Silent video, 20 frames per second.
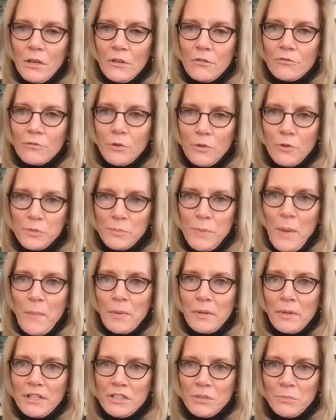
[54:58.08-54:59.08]
for this
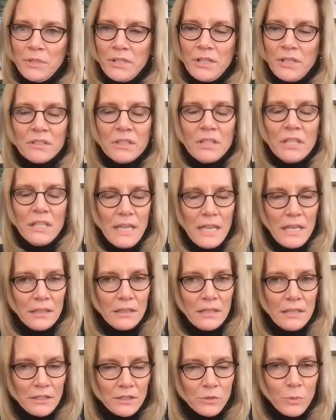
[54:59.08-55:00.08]
population, because in the end,
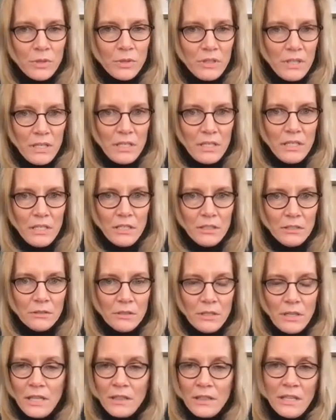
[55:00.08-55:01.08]
that's what they need.
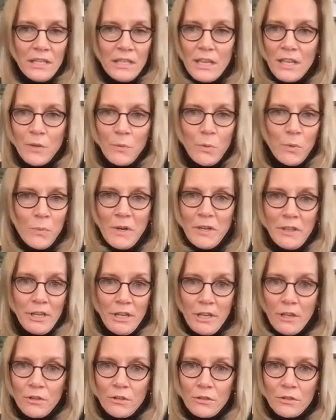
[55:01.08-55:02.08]
And they get it one way or the
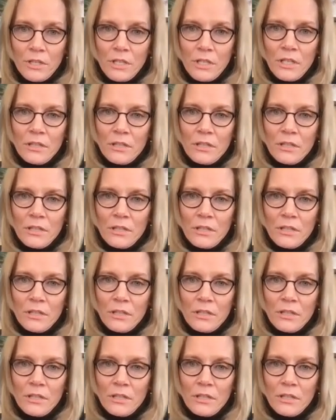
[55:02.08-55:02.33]
other.